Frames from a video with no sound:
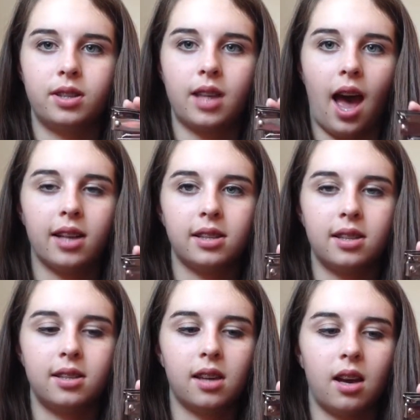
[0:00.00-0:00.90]

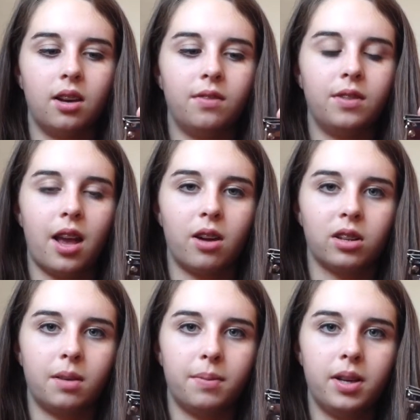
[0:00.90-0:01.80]
sizes of nail
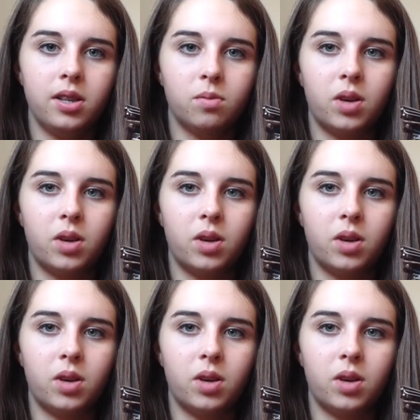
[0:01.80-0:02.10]
clippers,